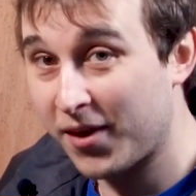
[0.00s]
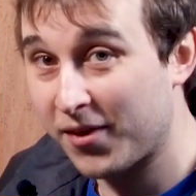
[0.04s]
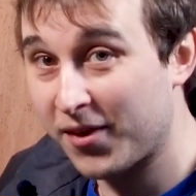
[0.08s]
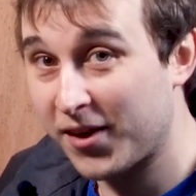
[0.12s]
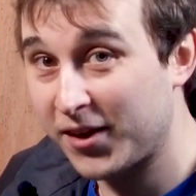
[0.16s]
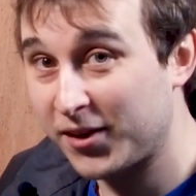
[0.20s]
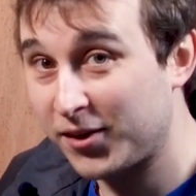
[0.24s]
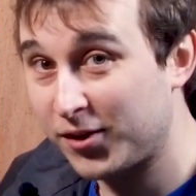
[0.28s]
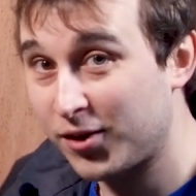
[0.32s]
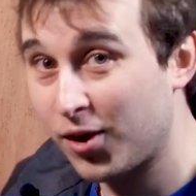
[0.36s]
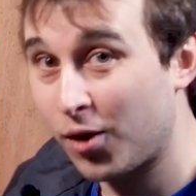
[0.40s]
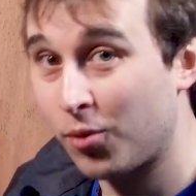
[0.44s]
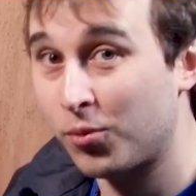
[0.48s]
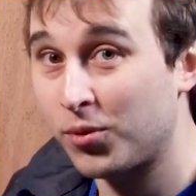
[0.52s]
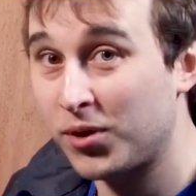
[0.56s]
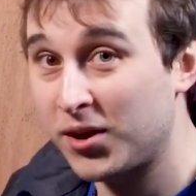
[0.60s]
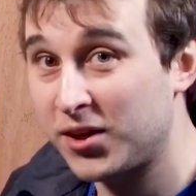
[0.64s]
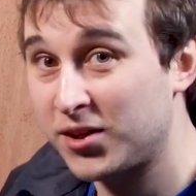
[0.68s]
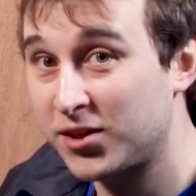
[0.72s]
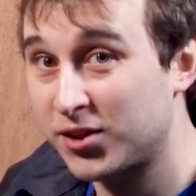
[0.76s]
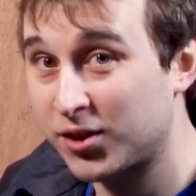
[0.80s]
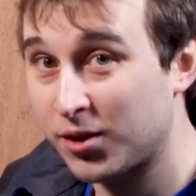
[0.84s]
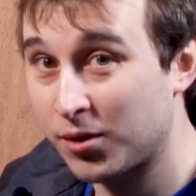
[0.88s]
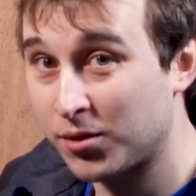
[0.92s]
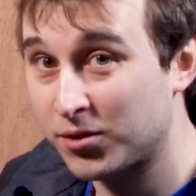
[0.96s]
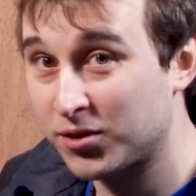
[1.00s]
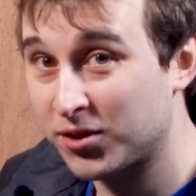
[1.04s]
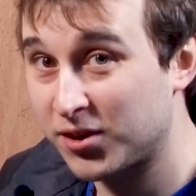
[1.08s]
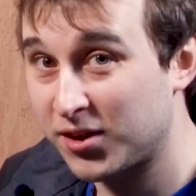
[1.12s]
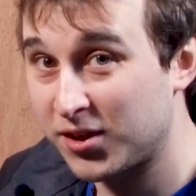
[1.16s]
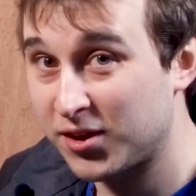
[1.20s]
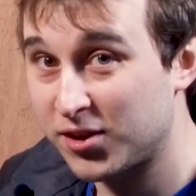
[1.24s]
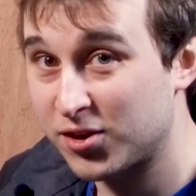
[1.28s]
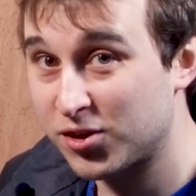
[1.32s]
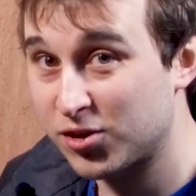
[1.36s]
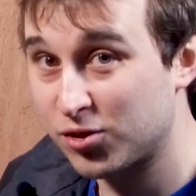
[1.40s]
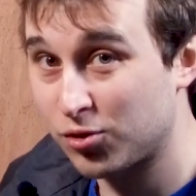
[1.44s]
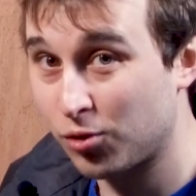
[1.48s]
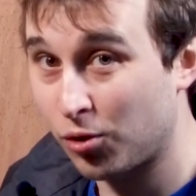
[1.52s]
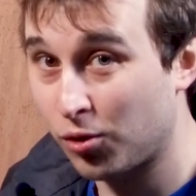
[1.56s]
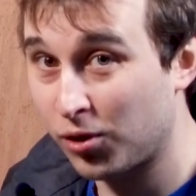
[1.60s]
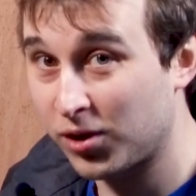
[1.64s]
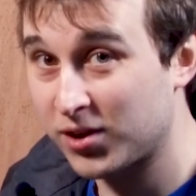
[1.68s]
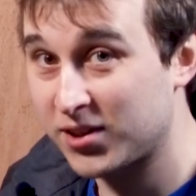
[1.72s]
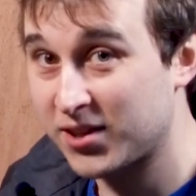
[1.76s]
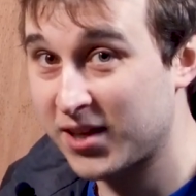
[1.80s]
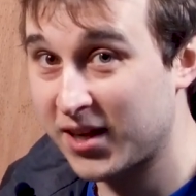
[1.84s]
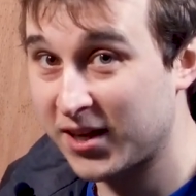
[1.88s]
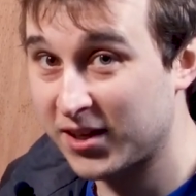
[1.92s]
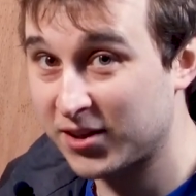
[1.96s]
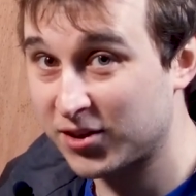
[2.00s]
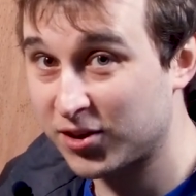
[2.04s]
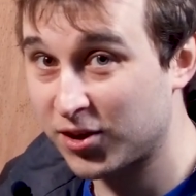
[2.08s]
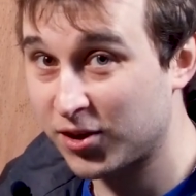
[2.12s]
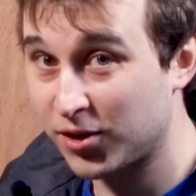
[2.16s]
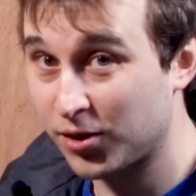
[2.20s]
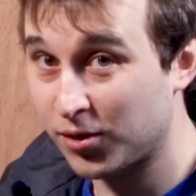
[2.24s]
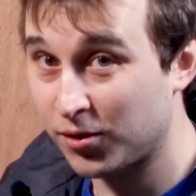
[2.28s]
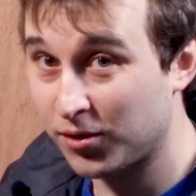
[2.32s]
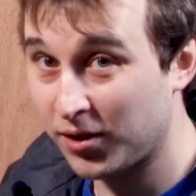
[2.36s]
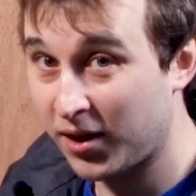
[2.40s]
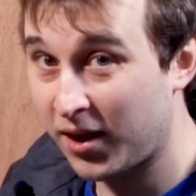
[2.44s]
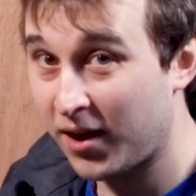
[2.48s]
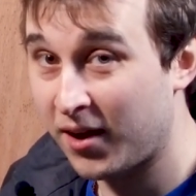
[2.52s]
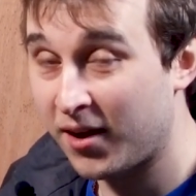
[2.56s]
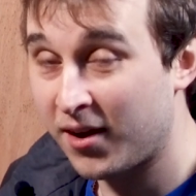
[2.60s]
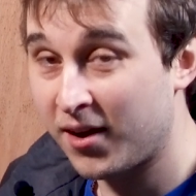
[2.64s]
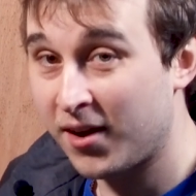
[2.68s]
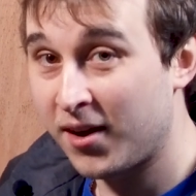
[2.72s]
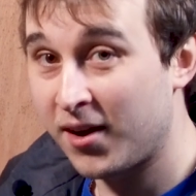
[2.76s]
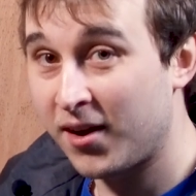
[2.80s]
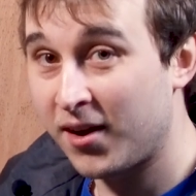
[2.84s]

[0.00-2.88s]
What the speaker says: and they don't need to go into the installer settings to do that.